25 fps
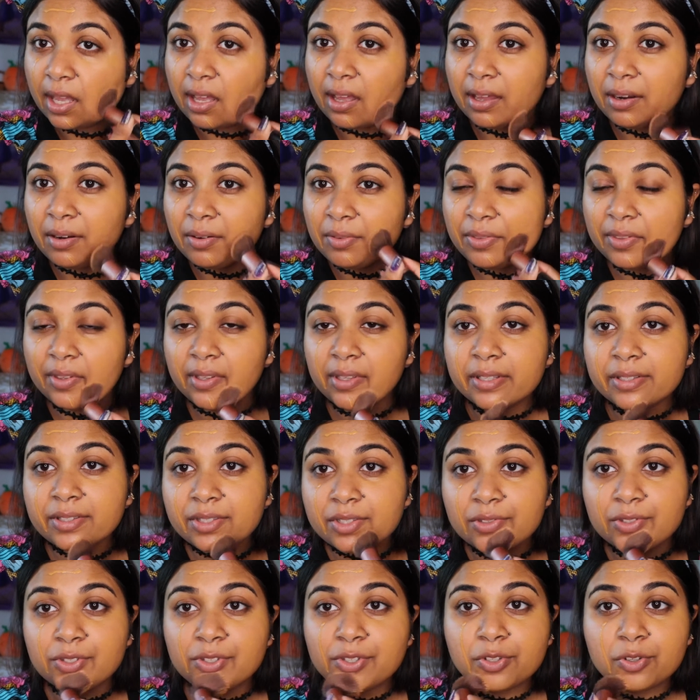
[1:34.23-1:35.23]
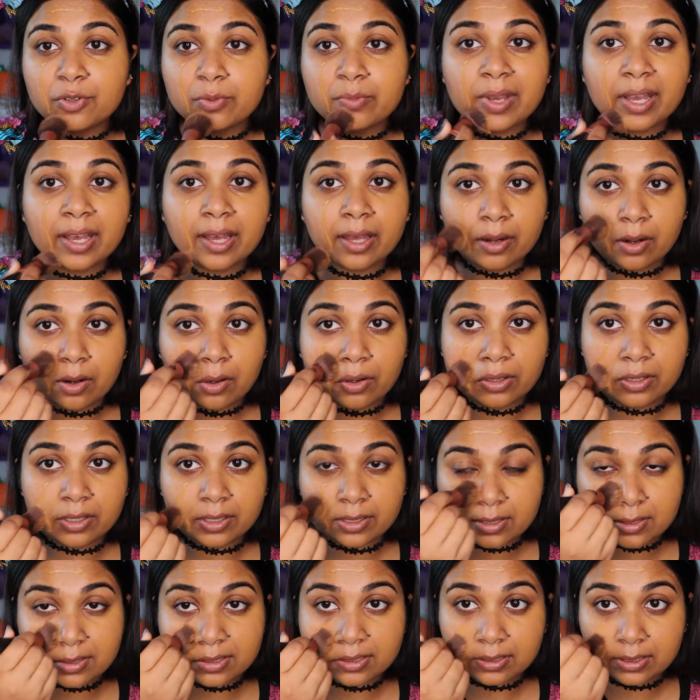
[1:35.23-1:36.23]
I don't think it's too bad,
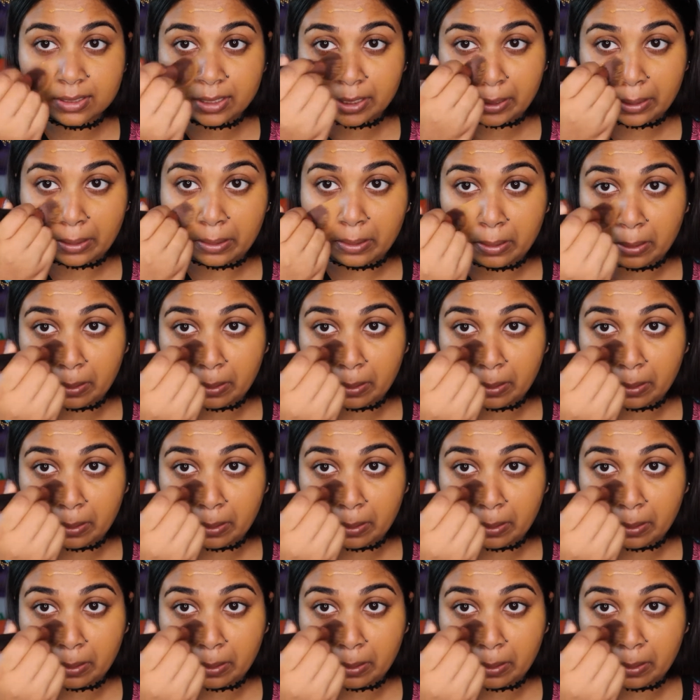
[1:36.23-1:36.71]
honestly.